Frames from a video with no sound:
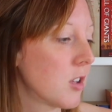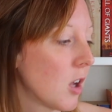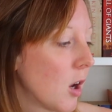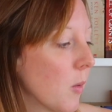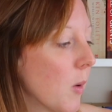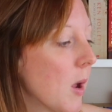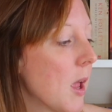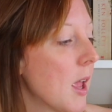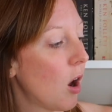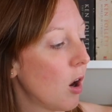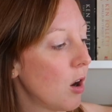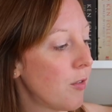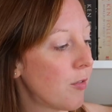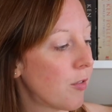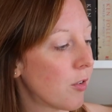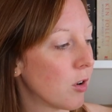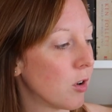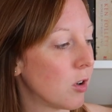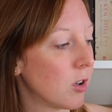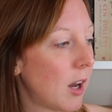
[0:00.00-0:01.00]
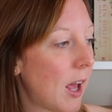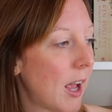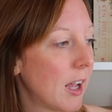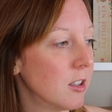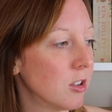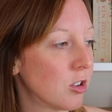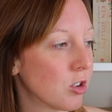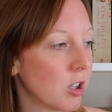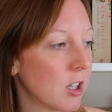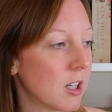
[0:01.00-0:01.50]
So overall,
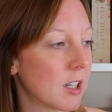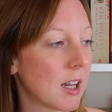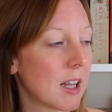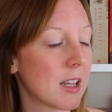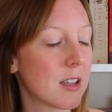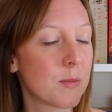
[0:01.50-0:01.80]
I enjoyed it.